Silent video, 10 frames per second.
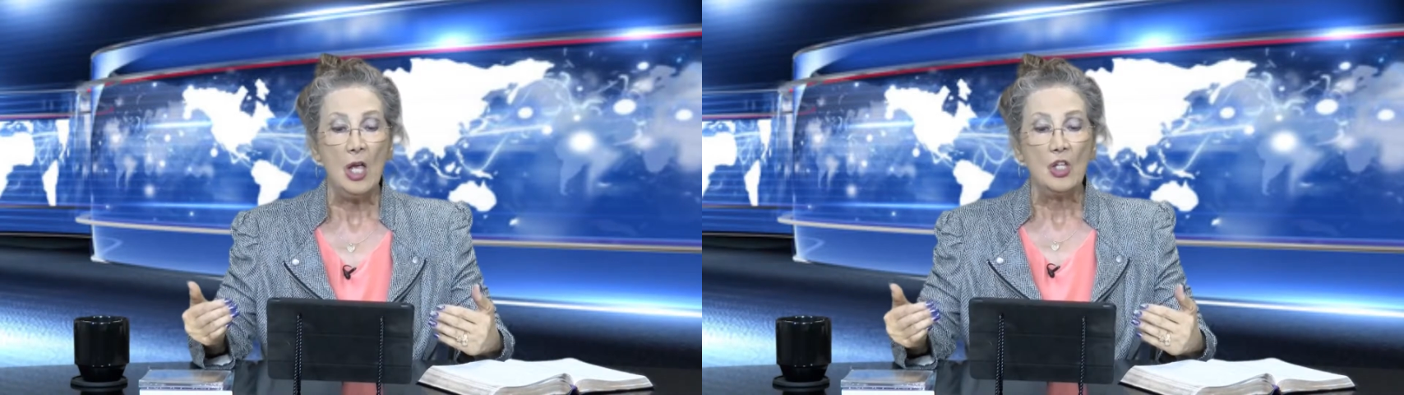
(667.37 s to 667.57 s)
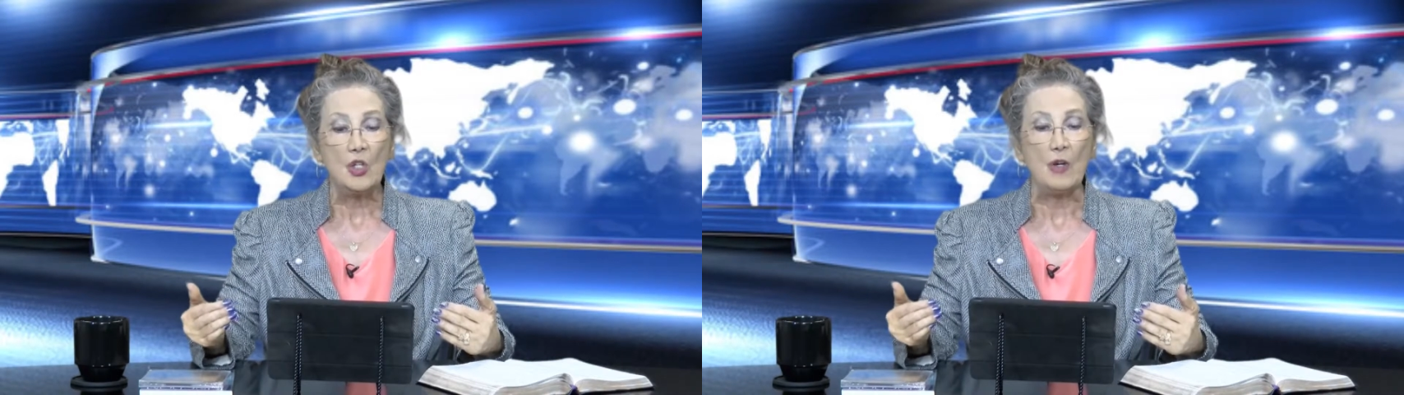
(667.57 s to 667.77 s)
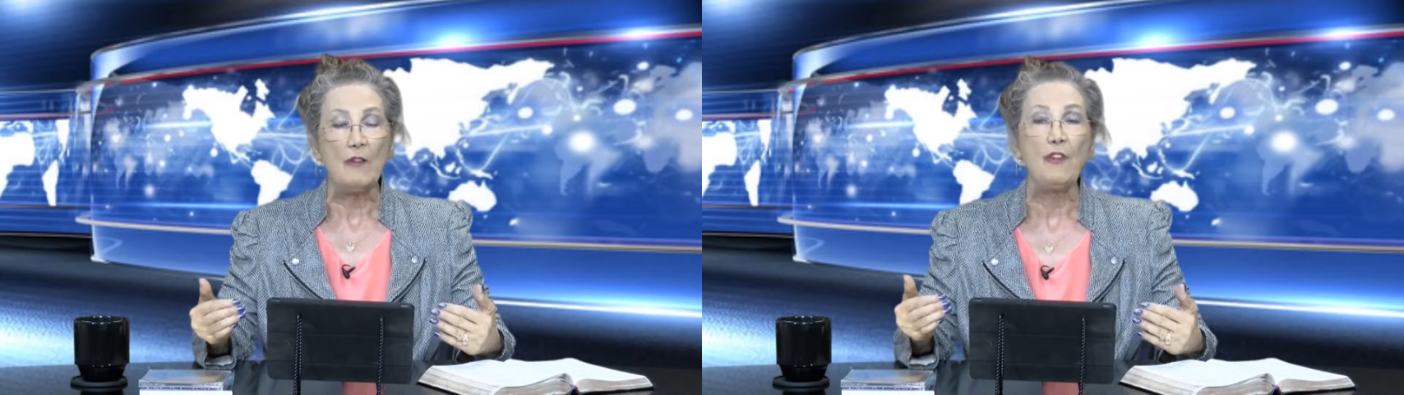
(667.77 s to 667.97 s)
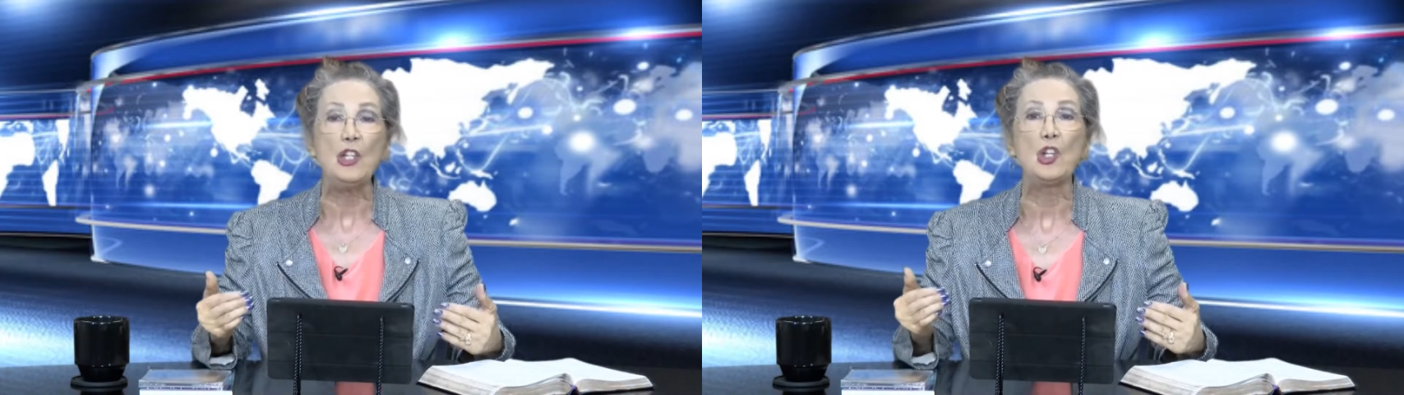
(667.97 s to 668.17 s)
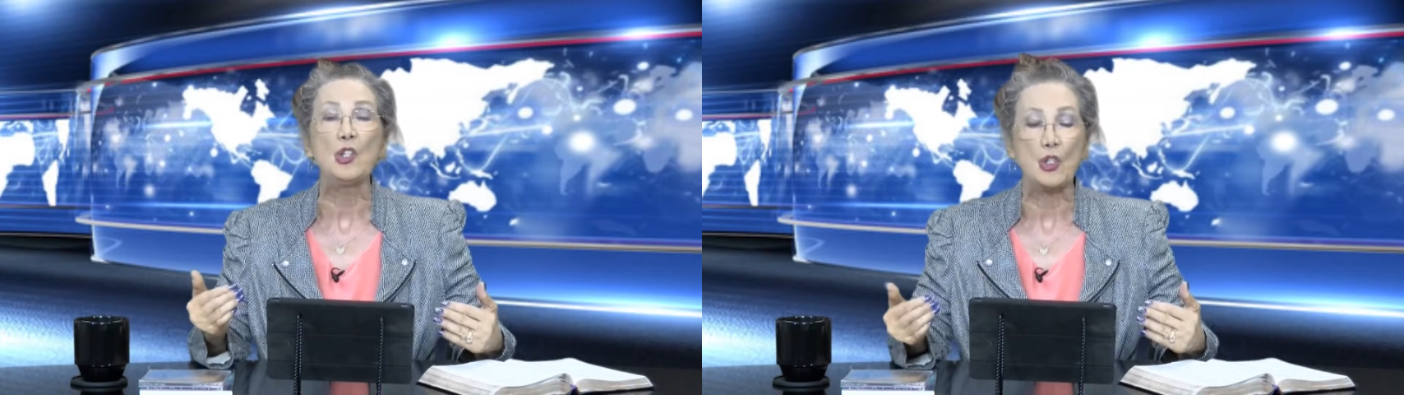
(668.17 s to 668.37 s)
So in
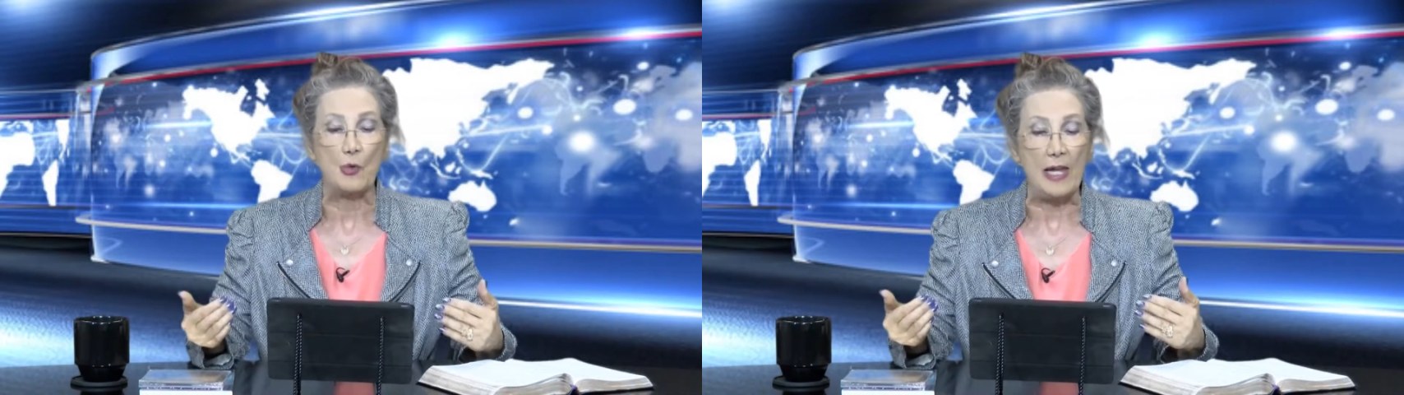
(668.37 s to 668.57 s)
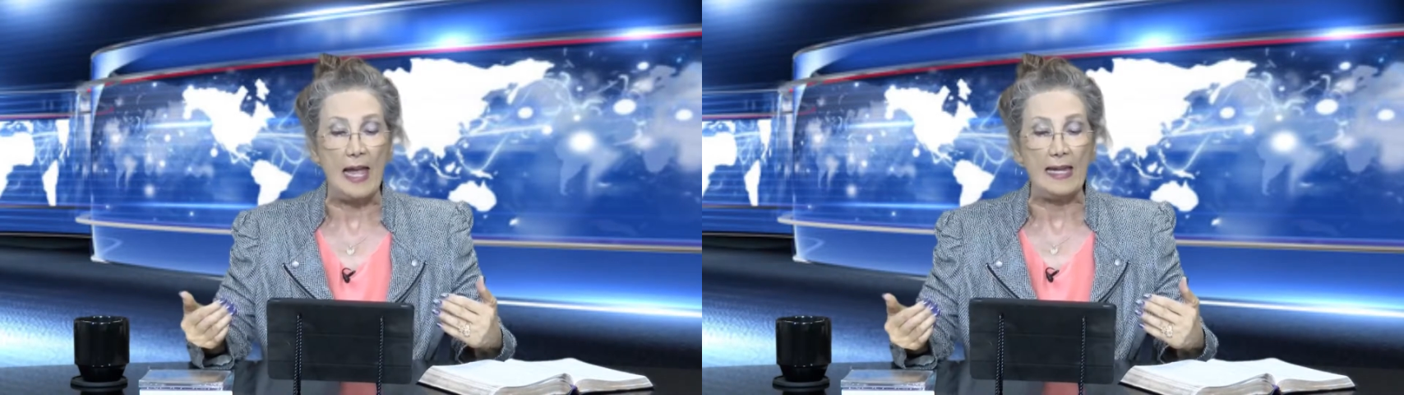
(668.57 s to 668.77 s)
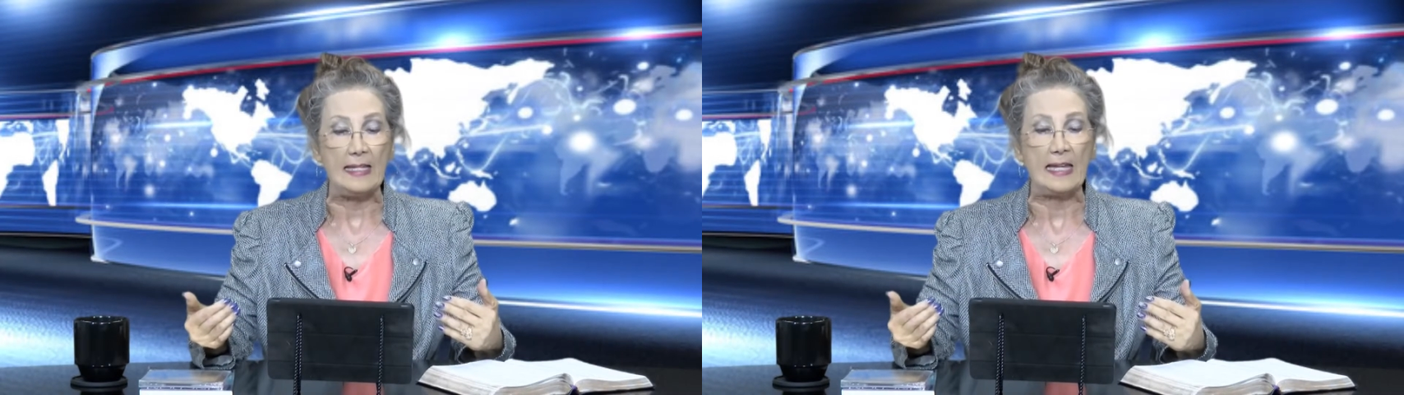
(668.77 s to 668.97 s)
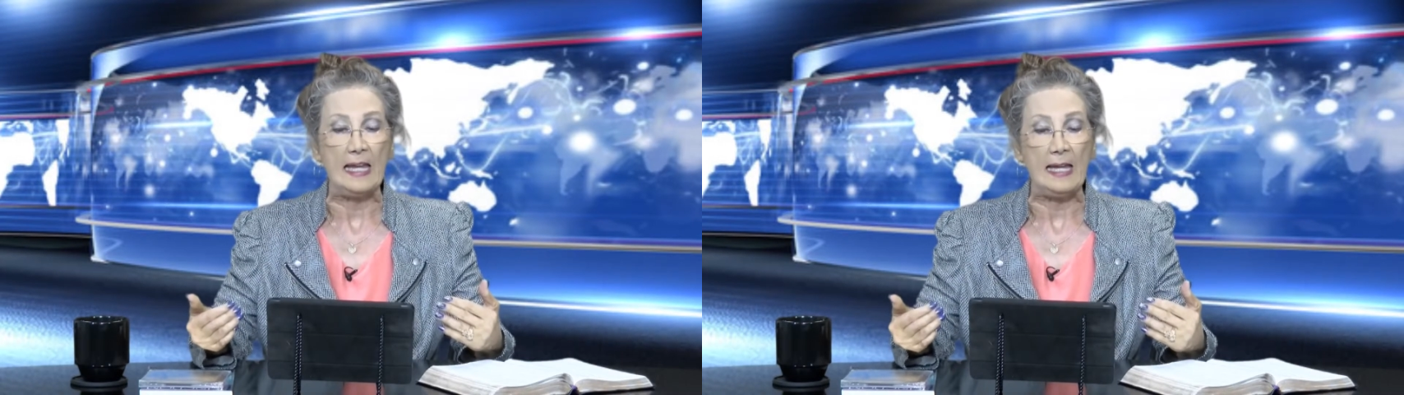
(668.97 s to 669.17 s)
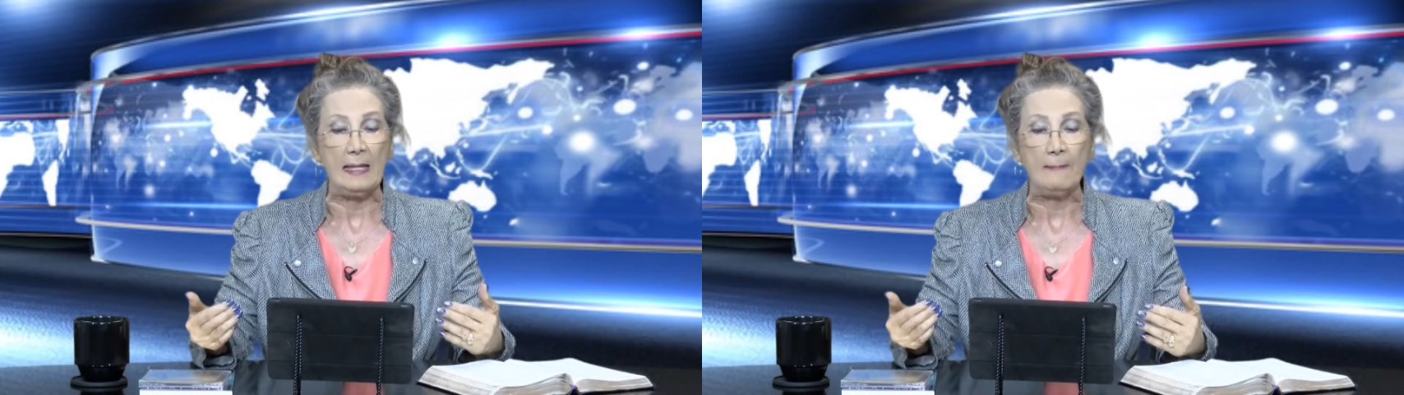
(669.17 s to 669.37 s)
Ephesians
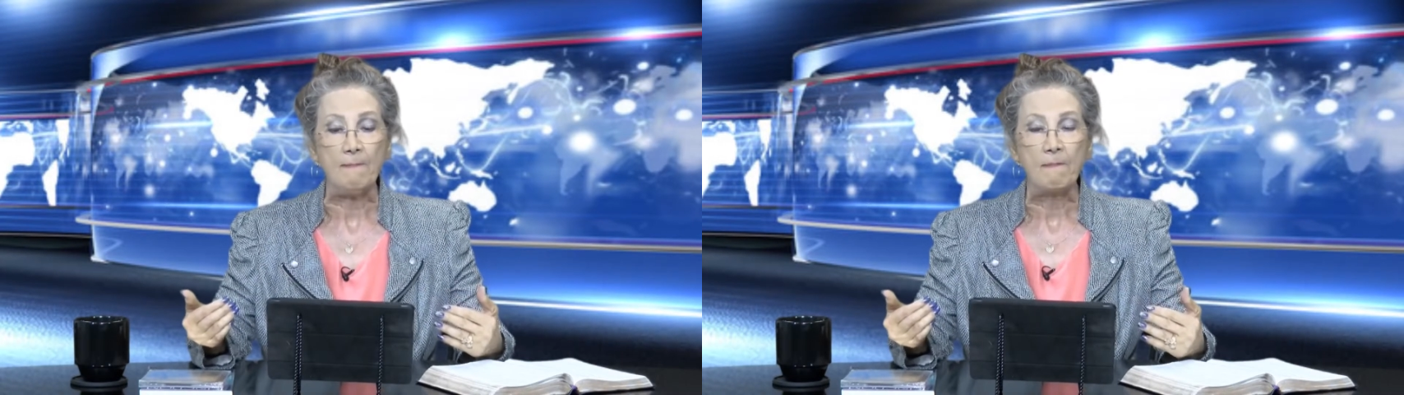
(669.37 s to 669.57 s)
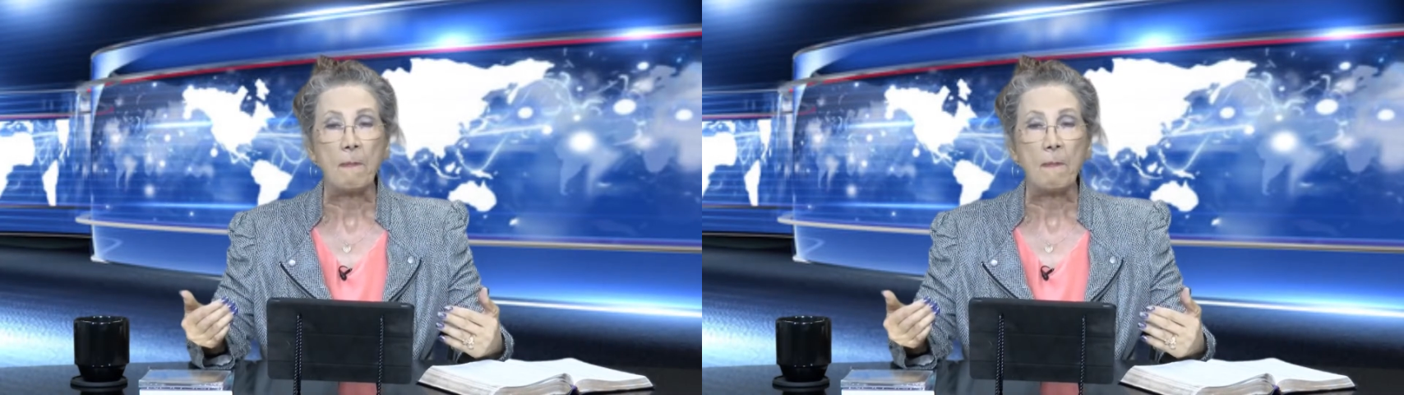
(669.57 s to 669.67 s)
3:18,